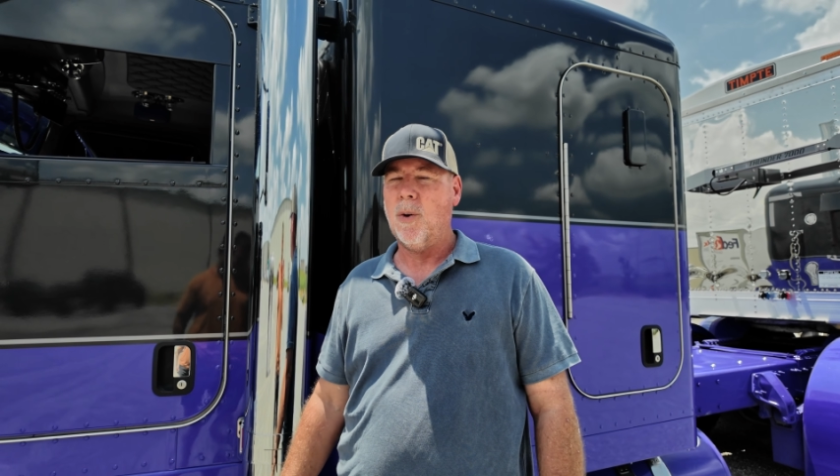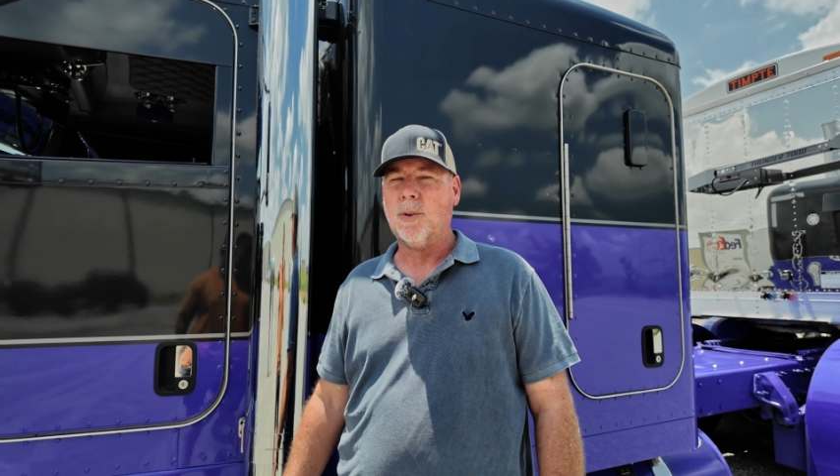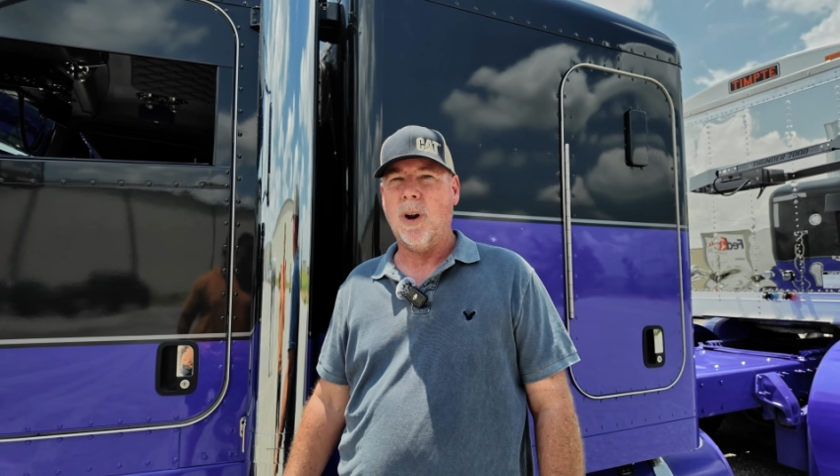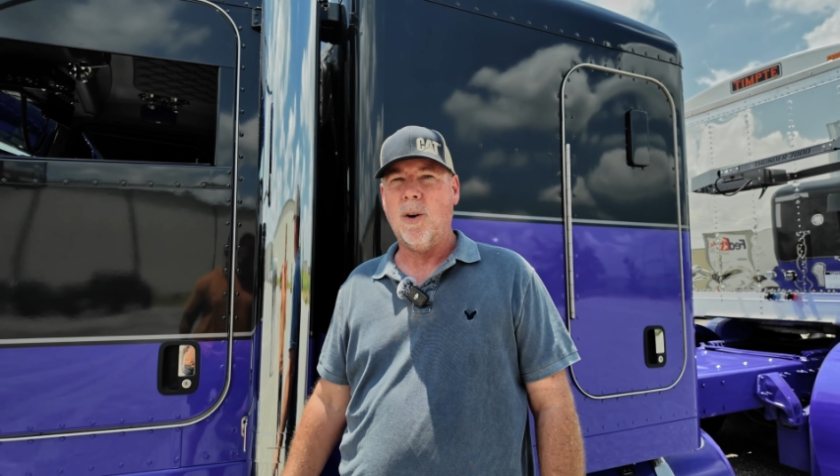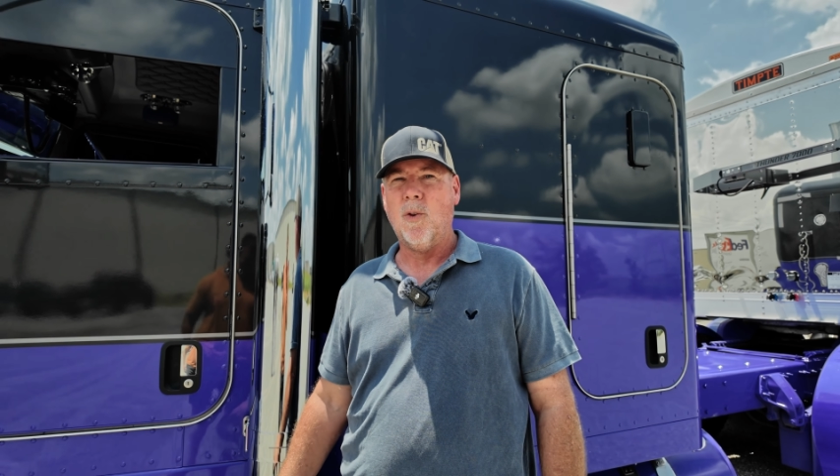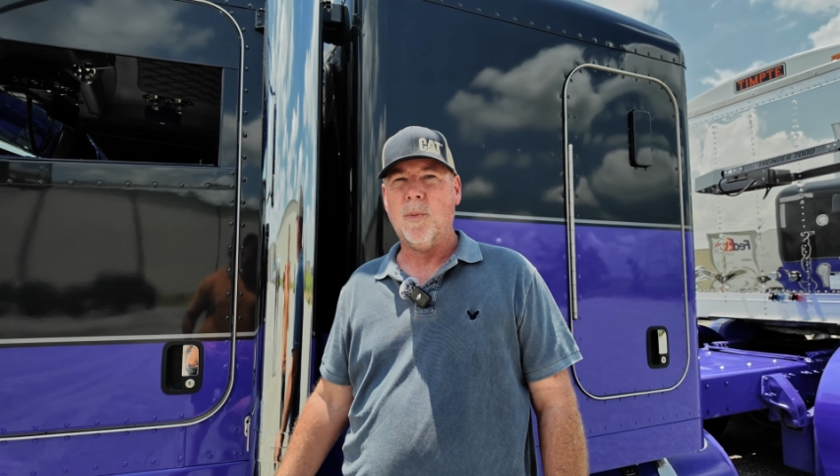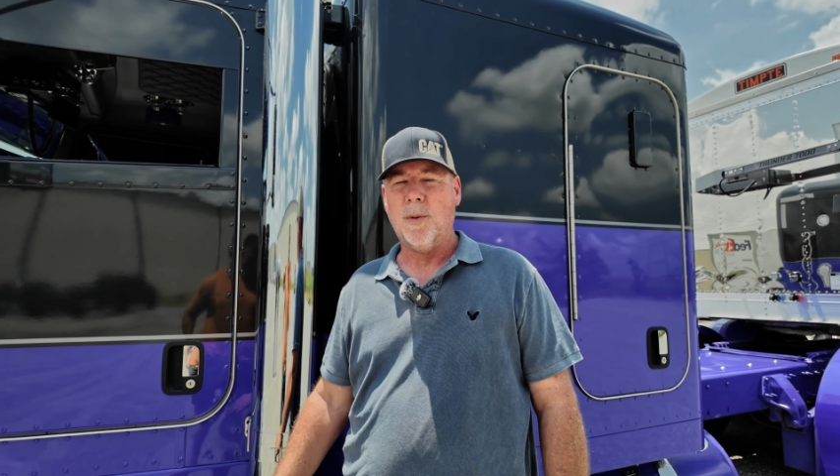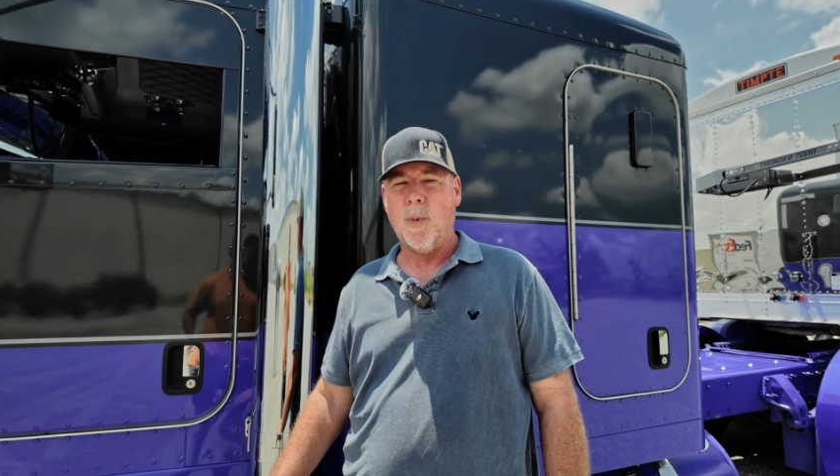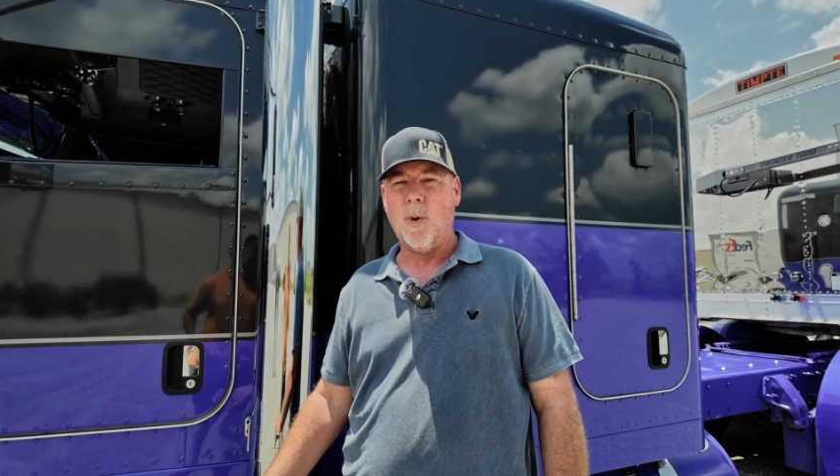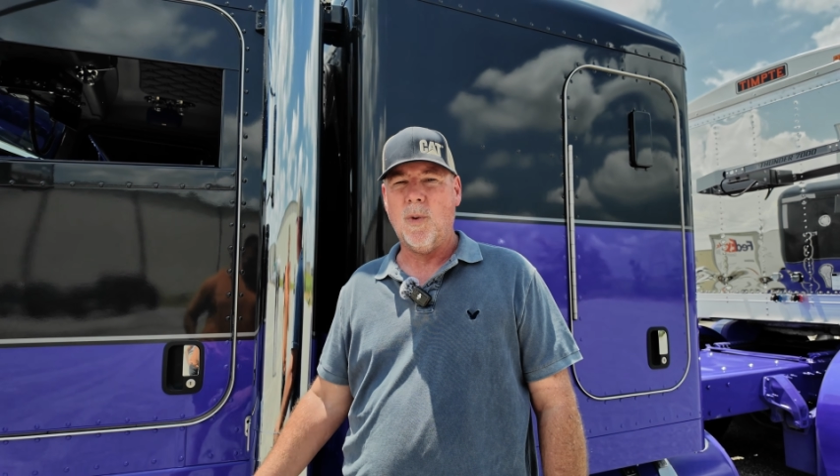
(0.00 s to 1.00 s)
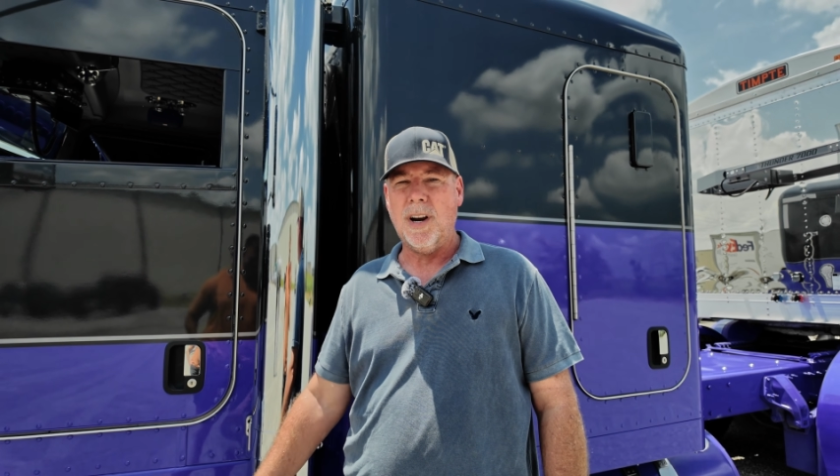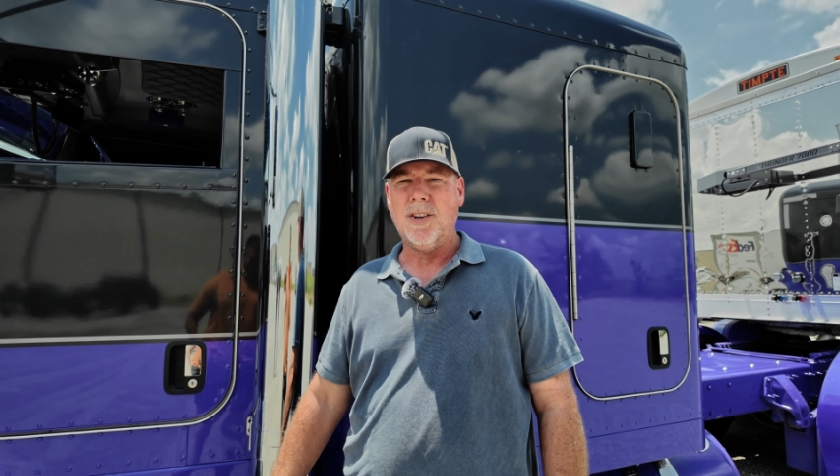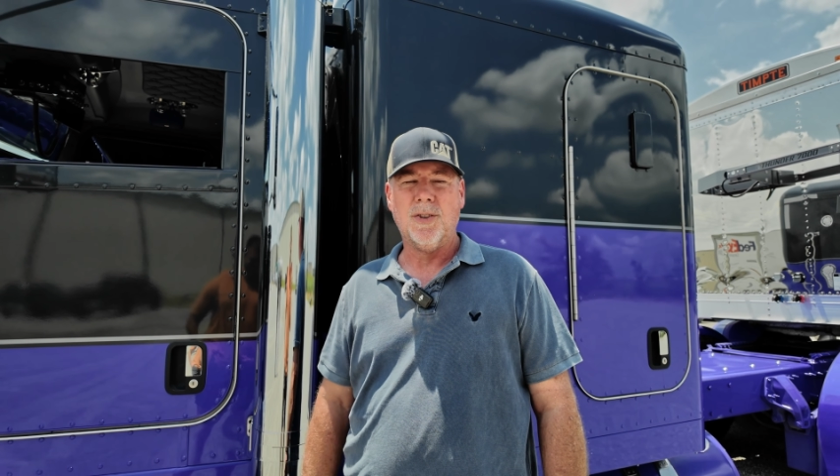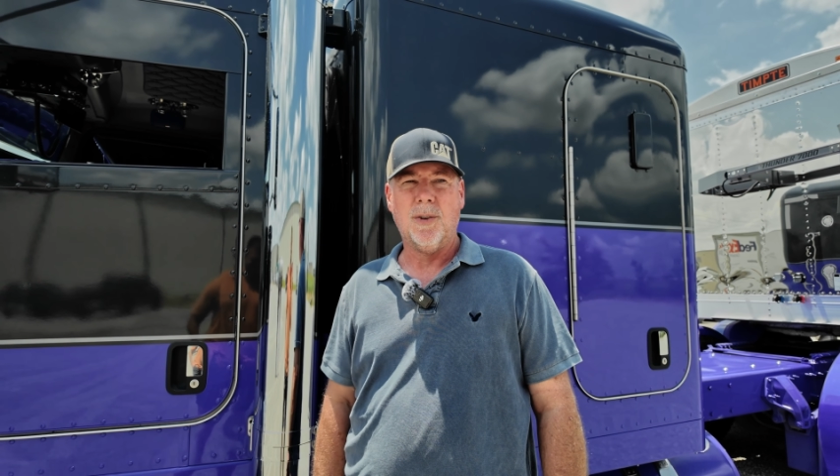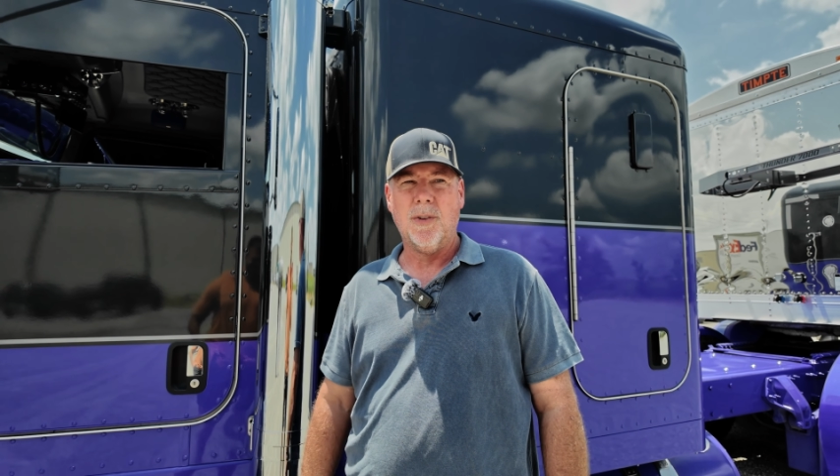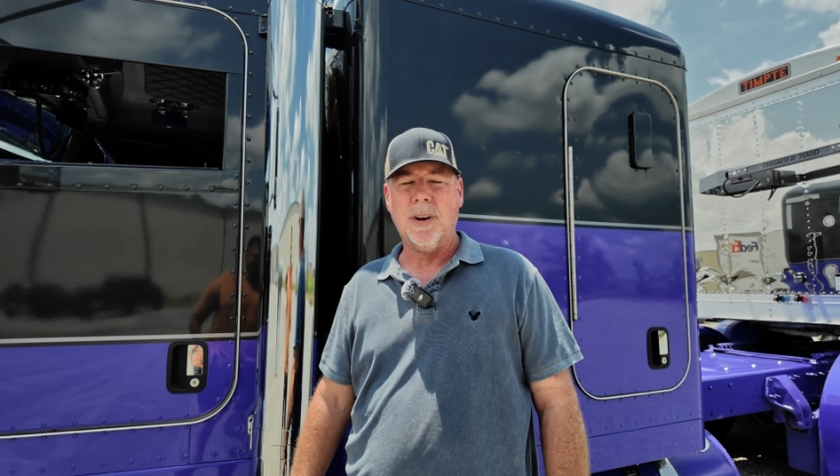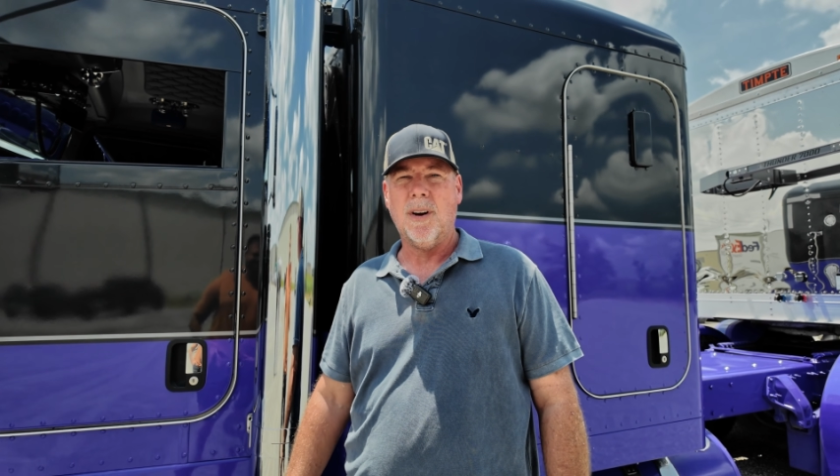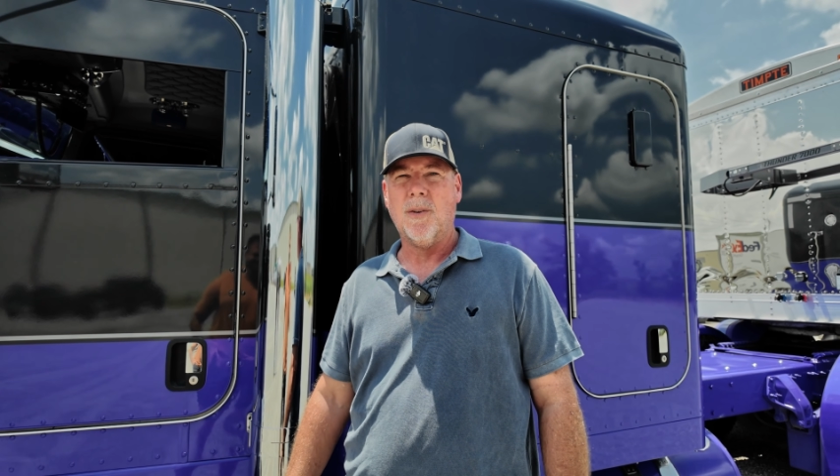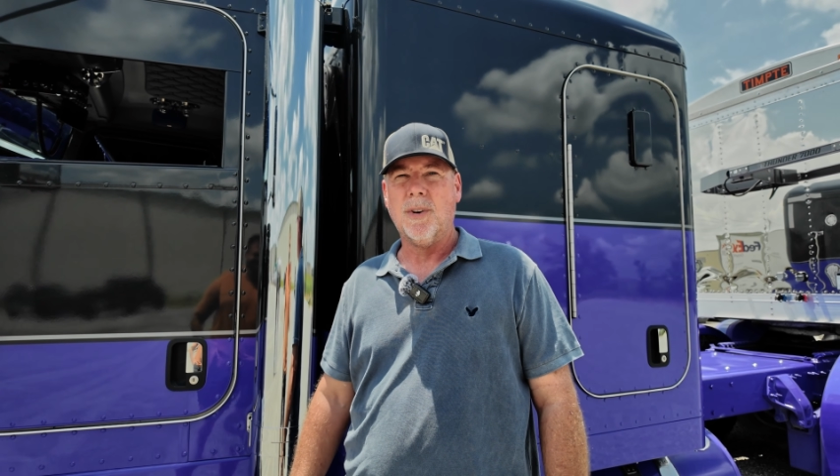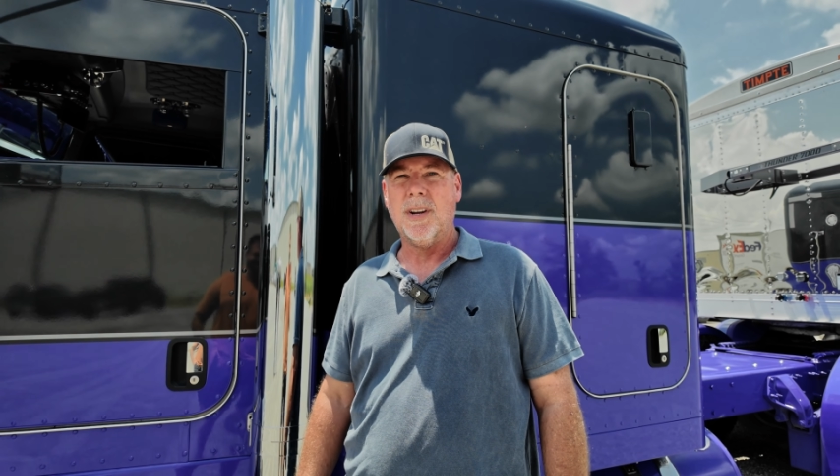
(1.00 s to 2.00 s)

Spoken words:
Oklahoma, more regional than long